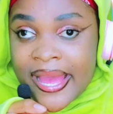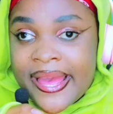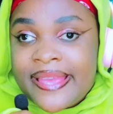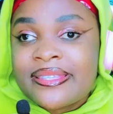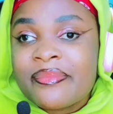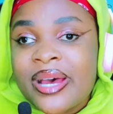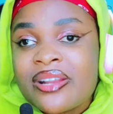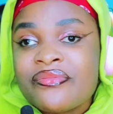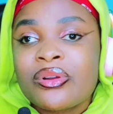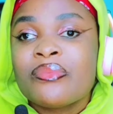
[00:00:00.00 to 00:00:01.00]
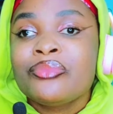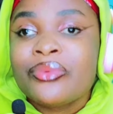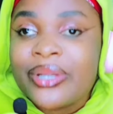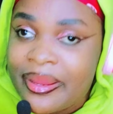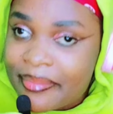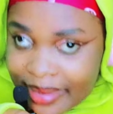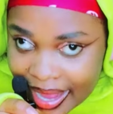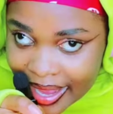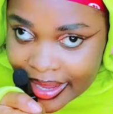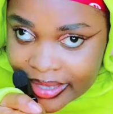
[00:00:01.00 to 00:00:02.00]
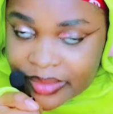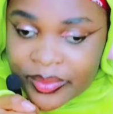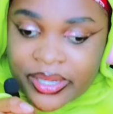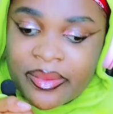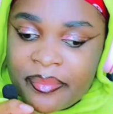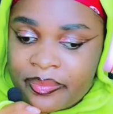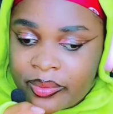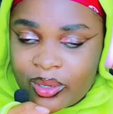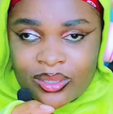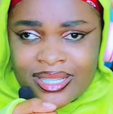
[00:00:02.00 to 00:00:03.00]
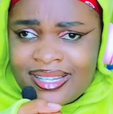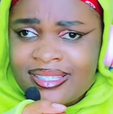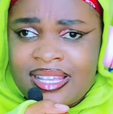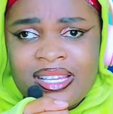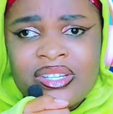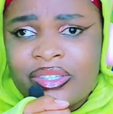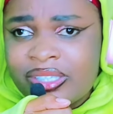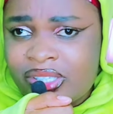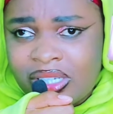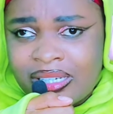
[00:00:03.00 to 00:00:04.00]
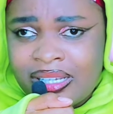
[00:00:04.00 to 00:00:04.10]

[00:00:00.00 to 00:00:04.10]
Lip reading: is the man from Murima, the Murima people. That is the central region.